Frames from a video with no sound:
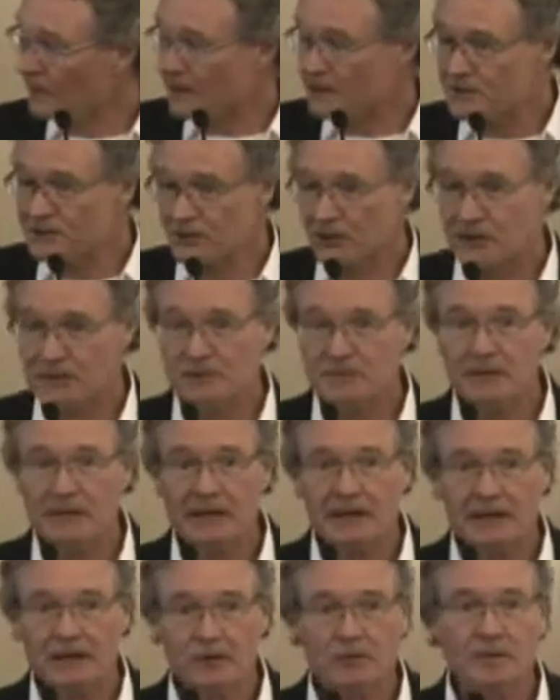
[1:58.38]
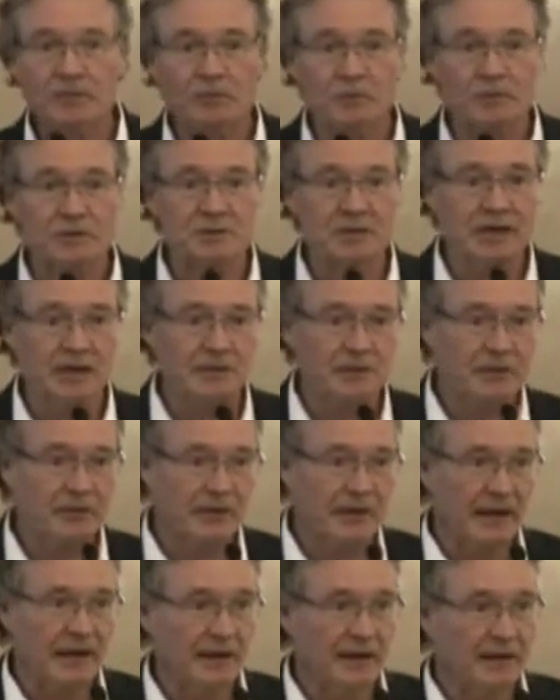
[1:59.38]
So I'll spend a little bit more time on
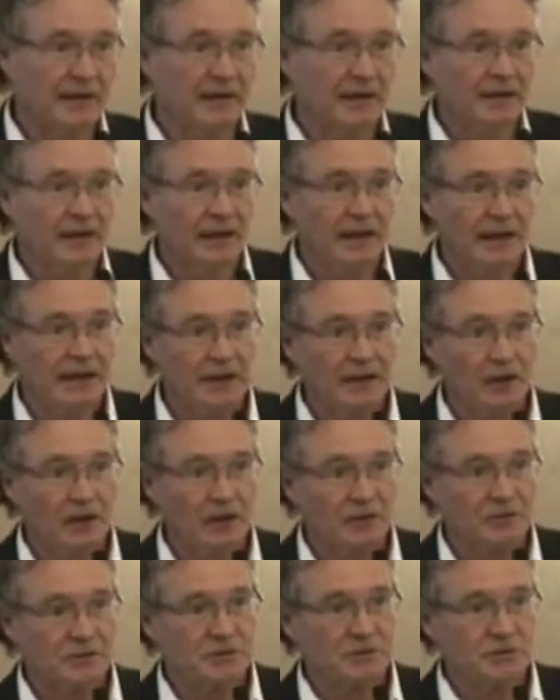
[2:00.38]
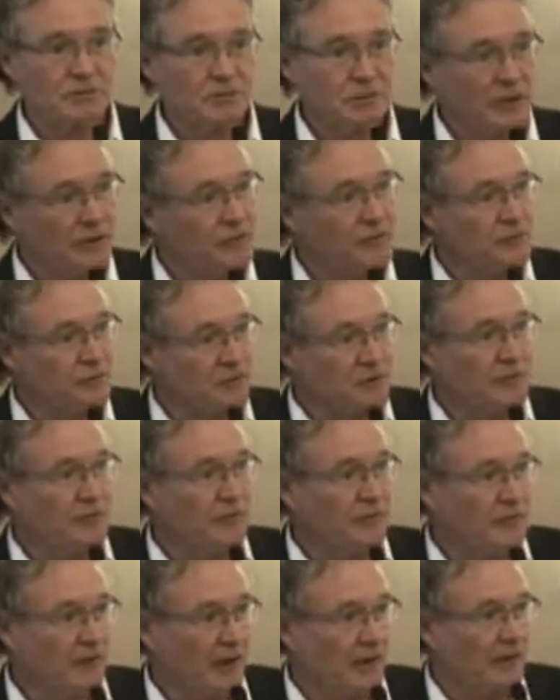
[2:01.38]
that, and I'll just run through some
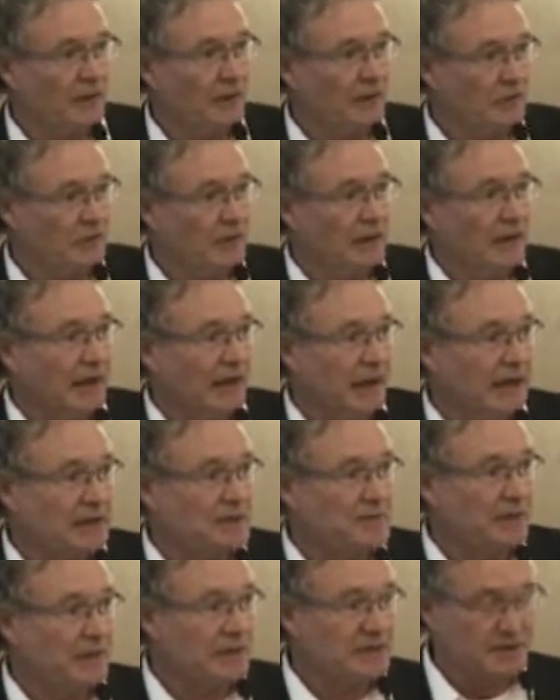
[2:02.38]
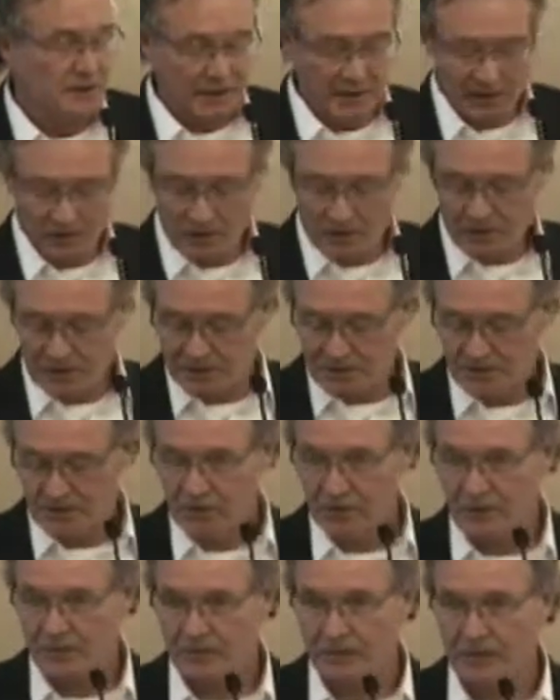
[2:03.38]
of the other aspects that I wanted to
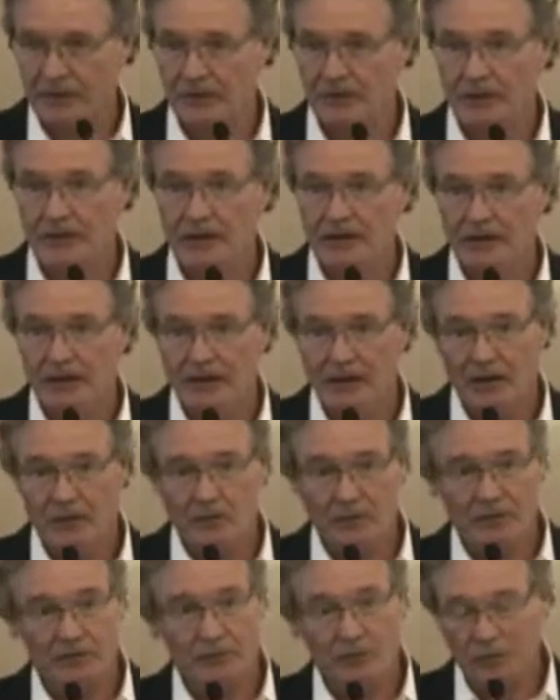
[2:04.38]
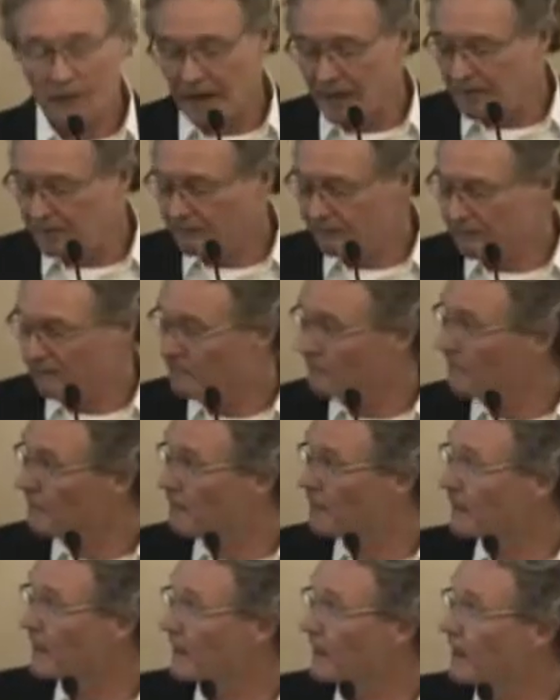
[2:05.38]
talk about before that.
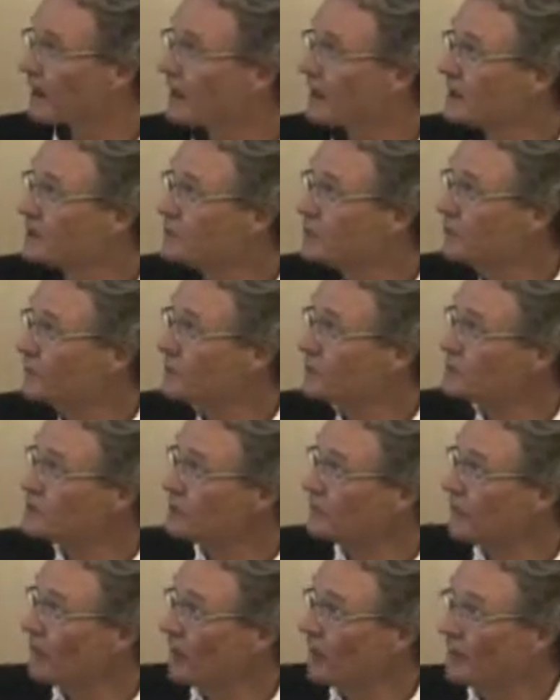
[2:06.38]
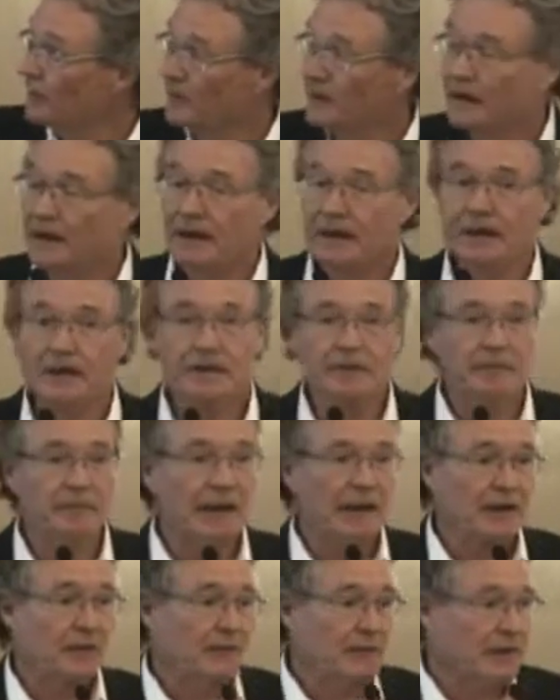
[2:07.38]
So first of all, the
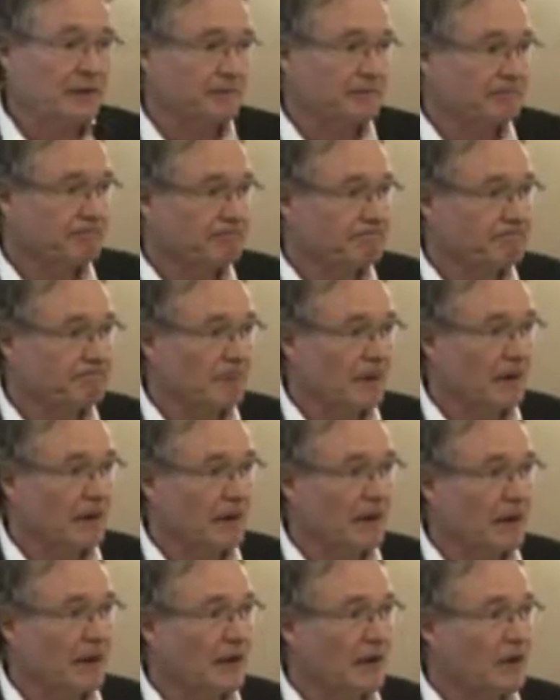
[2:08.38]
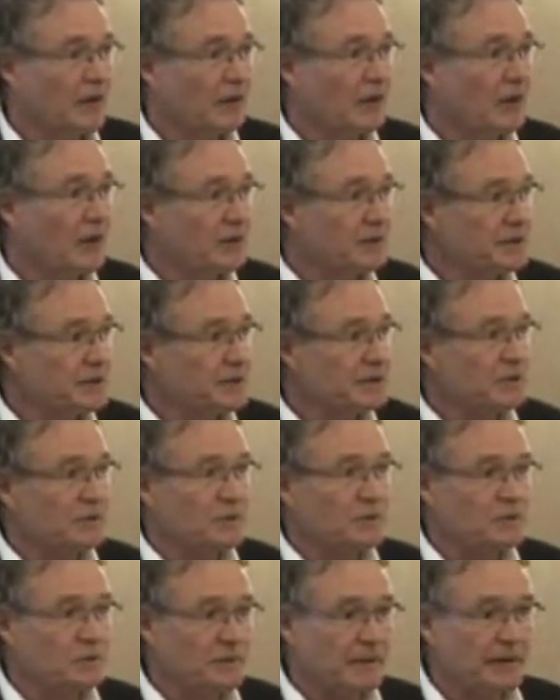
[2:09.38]
background, the context that
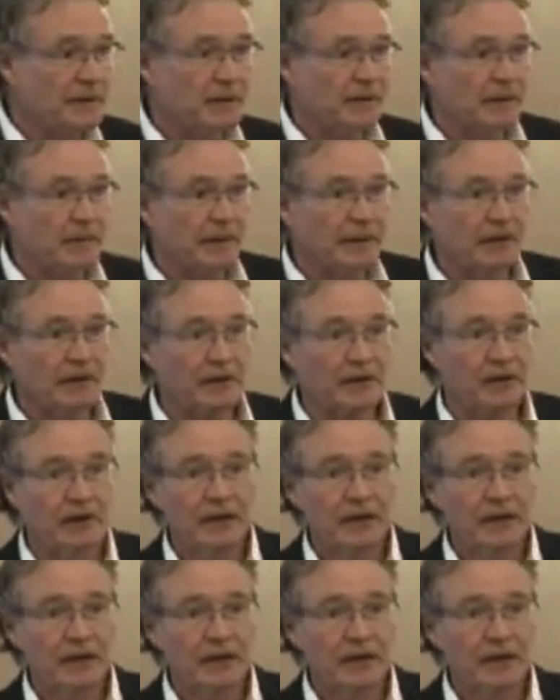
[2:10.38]
we're speaking about.